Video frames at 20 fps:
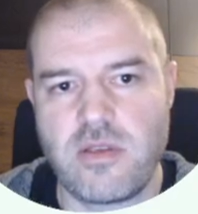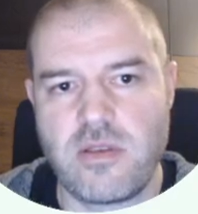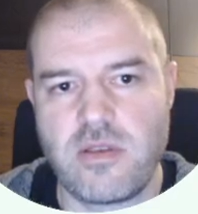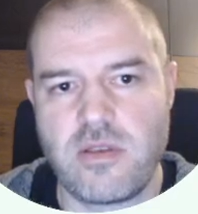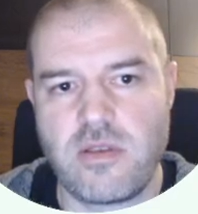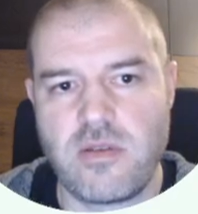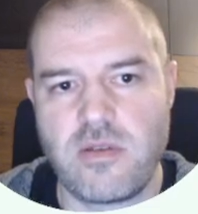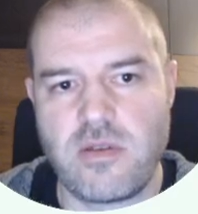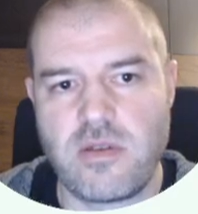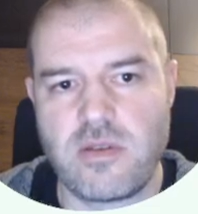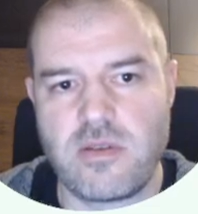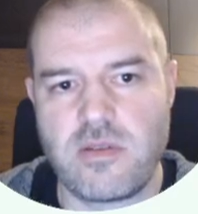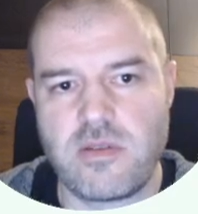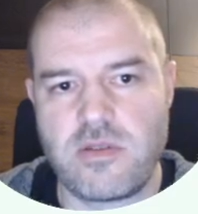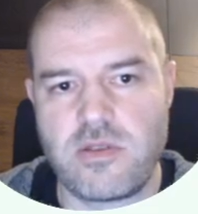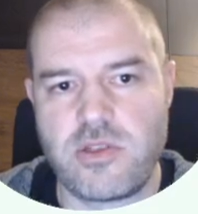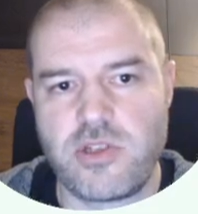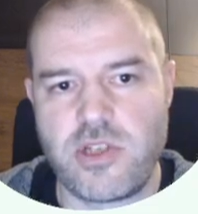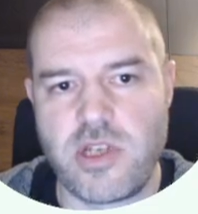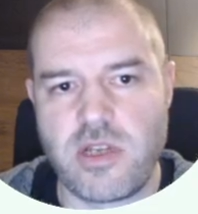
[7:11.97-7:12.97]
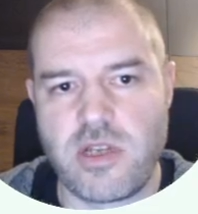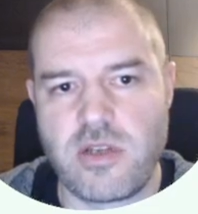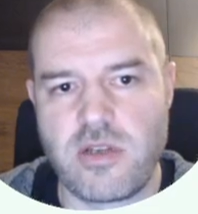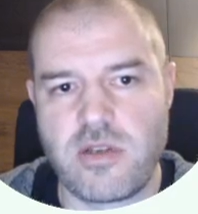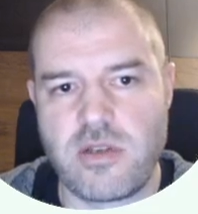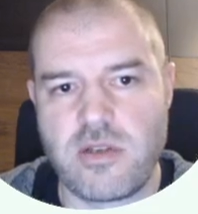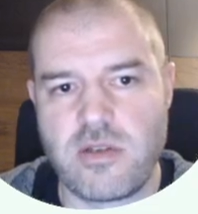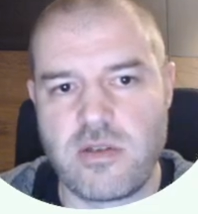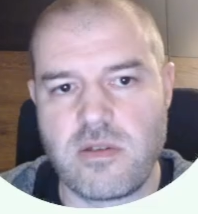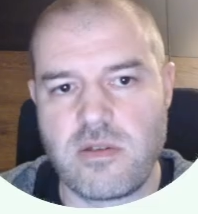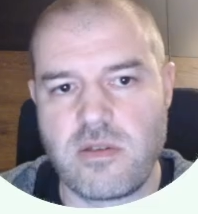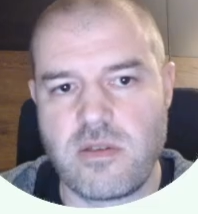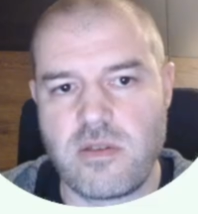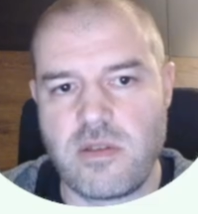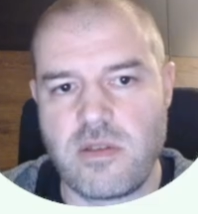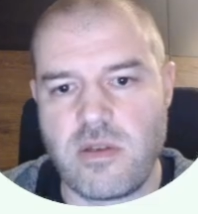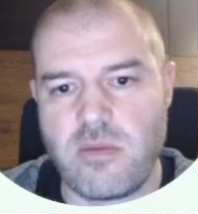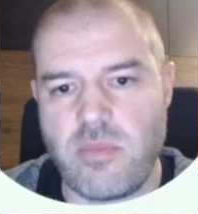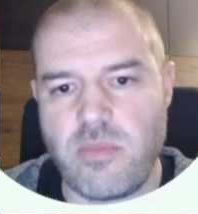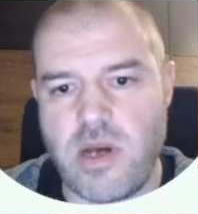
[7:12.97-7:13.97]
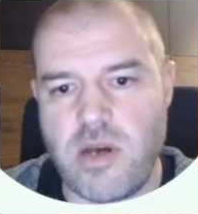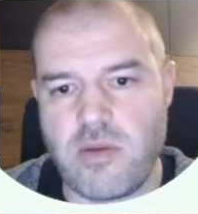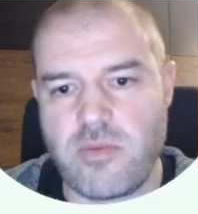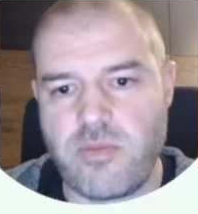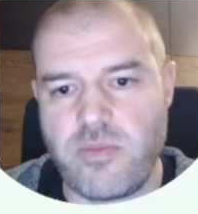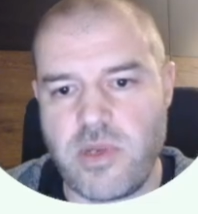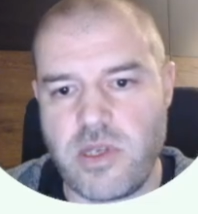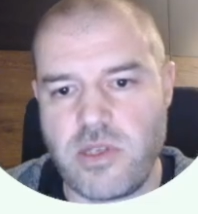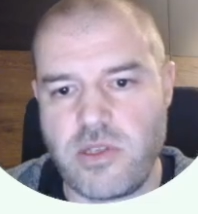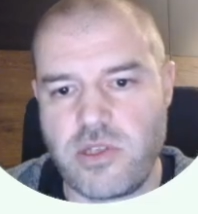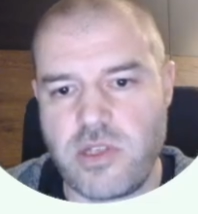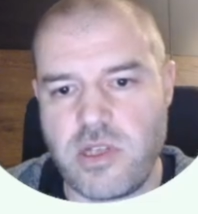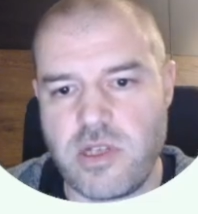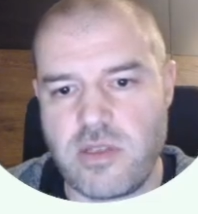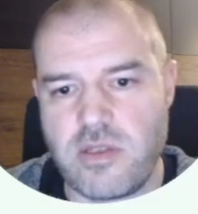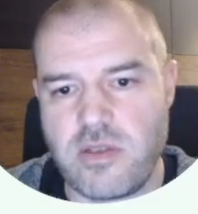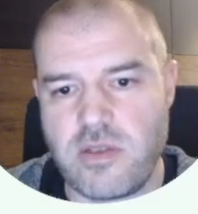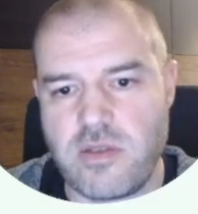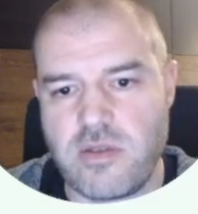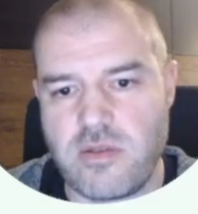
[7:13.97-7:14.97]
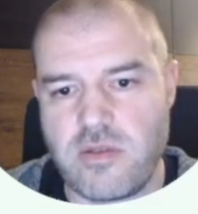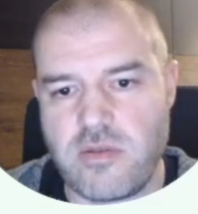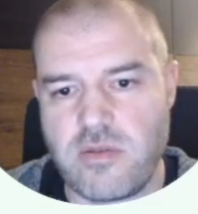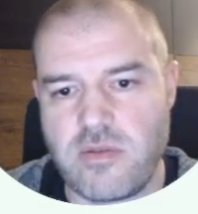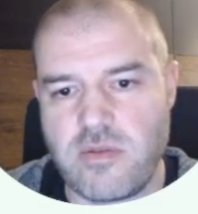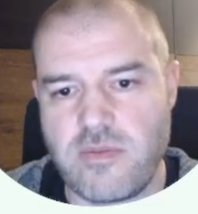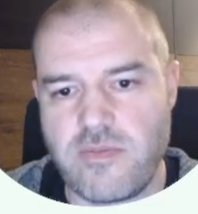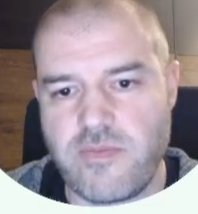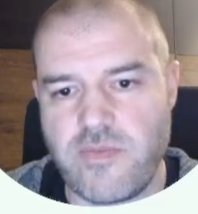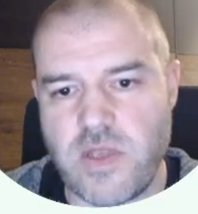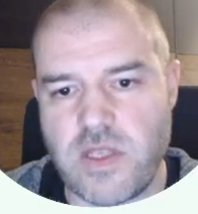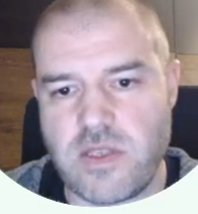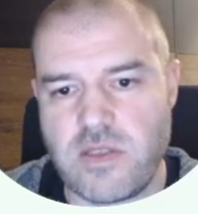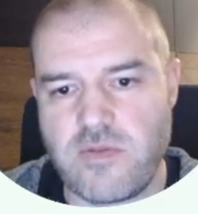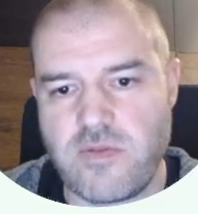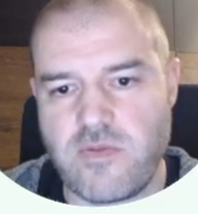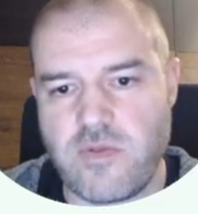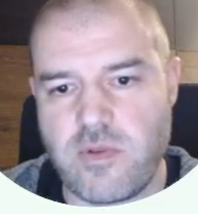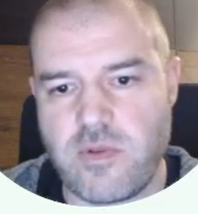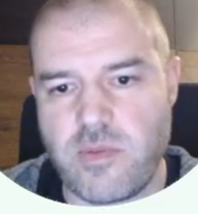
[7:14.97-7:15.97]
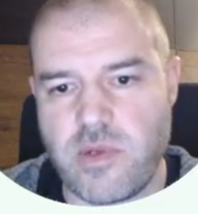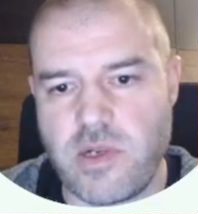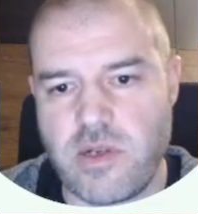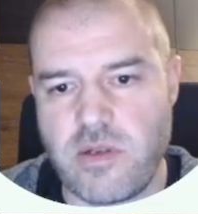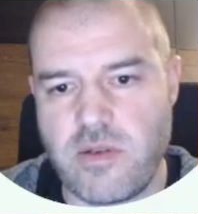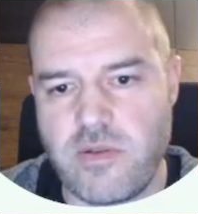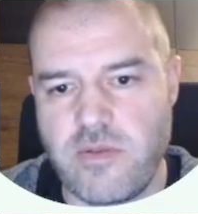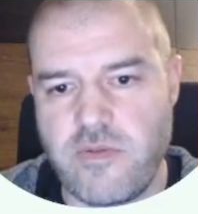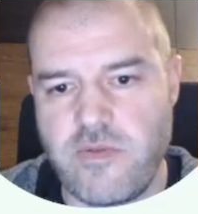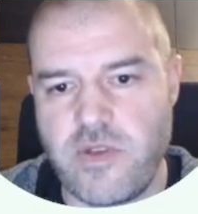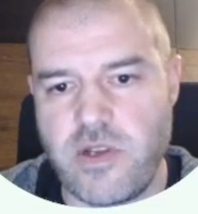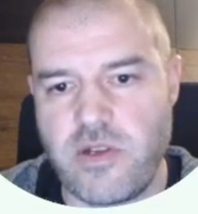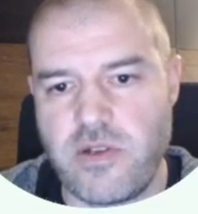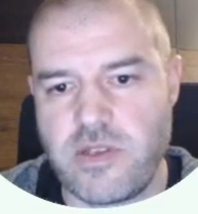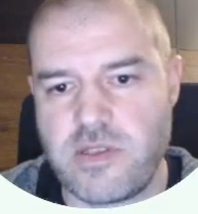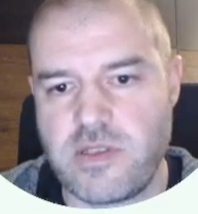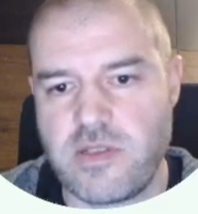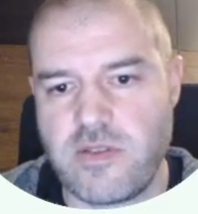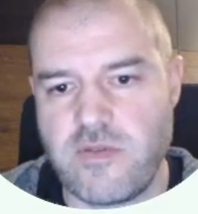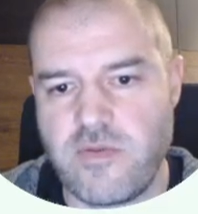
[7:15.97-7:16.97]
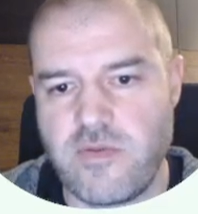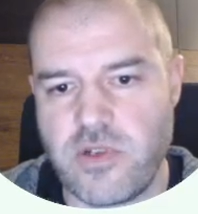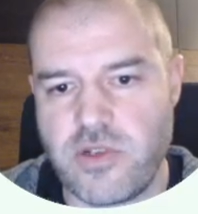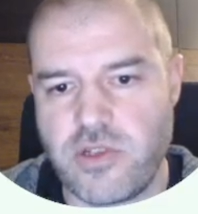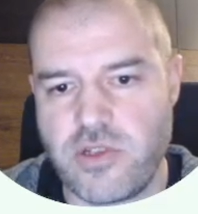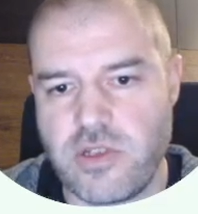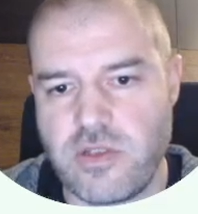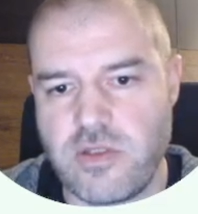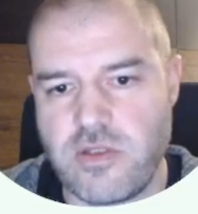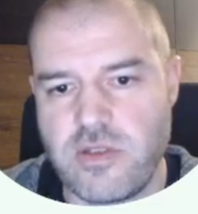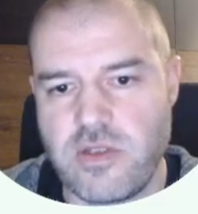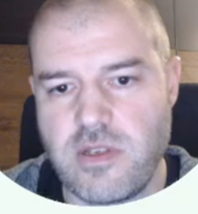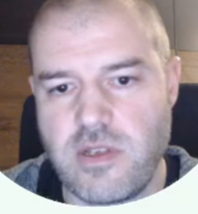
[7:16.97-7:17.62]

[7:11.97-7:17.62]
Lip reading: You can check in the about page that's from a very recent version,